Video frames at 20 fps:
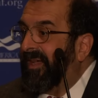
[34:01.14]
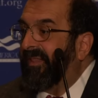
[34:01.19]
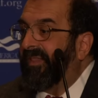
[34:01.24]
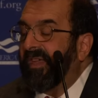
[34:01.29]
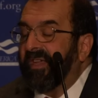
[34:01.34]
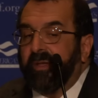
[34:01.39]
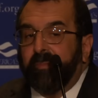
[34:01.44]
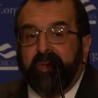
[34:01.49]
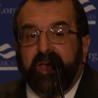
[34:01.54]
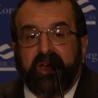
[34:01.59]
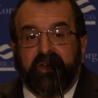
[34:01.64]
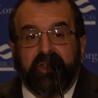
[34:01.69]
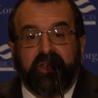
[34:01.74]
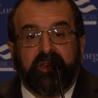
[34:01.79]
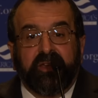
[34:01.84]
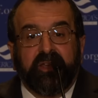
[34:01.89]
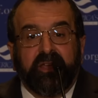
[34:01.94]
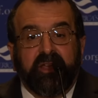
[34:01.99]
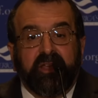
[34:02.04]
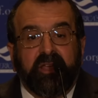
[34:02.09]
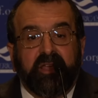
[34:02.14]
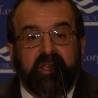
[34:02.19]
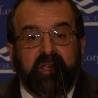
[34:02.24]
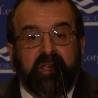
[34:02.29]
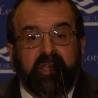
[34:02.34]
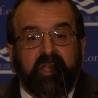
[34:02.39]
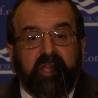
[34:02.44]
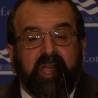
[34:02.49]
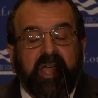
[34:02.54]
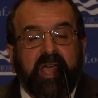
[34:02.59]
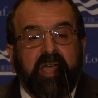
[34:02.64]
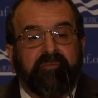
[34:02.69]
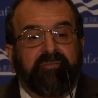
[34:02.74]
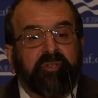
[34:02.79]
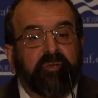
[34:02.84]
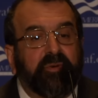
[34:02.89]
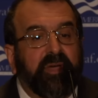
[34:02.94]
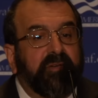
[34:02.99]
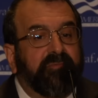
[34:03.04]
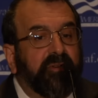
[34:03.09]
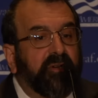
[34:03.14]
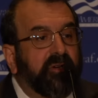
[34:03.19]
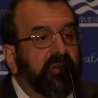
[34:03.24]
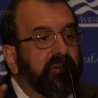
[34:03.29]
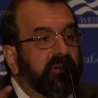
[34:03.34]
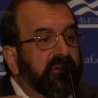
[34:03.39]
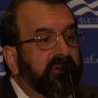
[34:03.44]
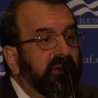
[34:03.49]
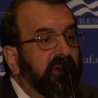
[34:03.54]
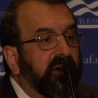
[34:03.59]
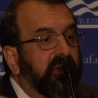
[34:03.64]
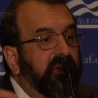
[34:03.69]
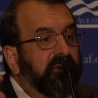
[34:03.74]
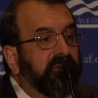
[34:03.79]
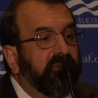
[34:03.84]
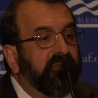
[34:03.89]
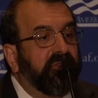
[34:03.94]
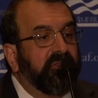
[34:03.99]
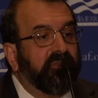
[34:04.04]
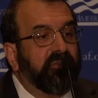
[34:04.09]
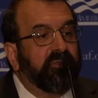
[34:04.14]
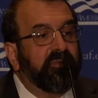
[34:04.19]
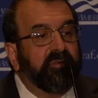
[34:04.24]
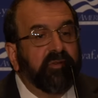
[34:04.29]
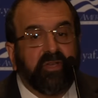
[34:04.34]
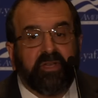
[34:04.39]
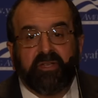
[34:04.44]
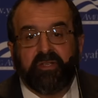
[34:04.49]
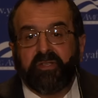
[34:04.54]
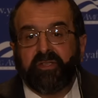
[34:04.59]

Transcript: Think about it. Have you ever gone to uh,